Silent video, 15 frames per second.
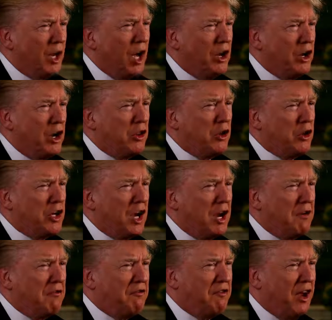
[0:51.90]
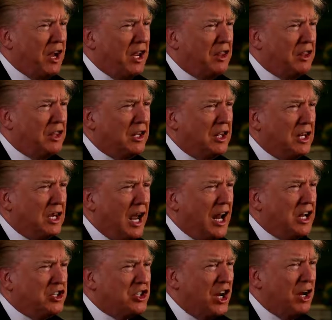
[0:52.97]
Another day of faith
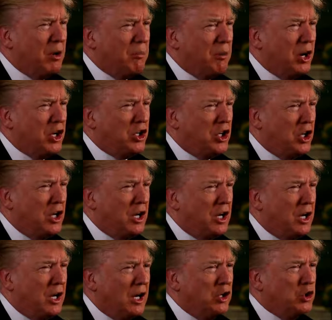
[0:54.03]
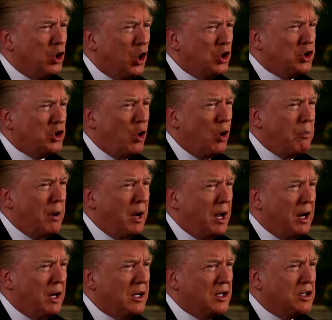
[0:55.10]
and celebration is also
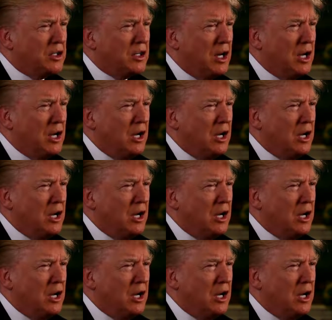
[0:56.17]
upon us.